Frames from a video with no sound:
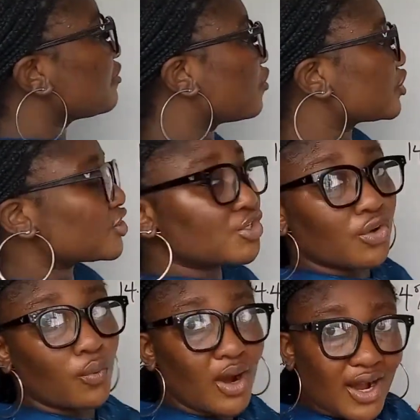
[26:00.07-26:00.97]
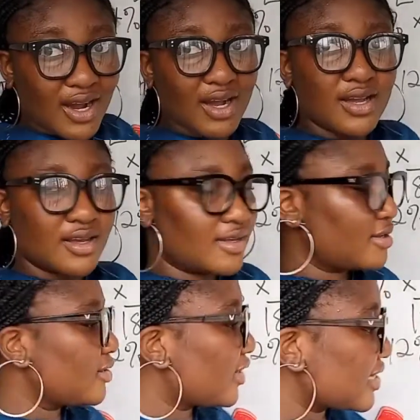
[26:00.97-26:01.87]
you've gotten your work,
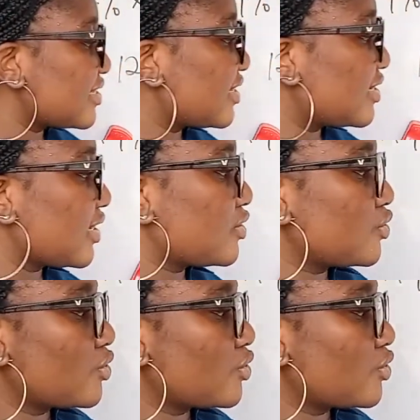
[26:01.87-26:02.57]
that is the answer to